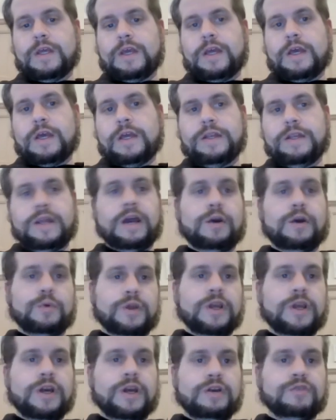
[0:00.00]
And now
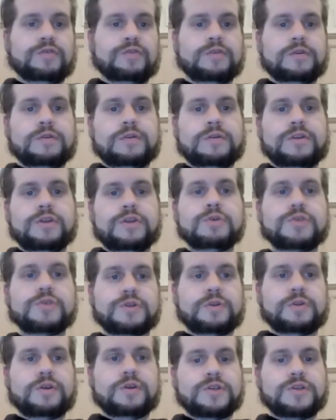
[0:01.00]
we have
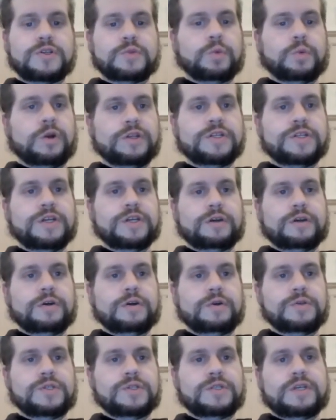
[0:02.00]
usually just one tech
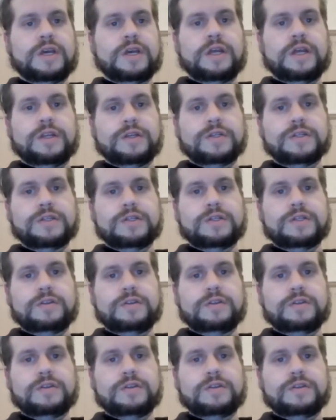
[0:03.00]
host and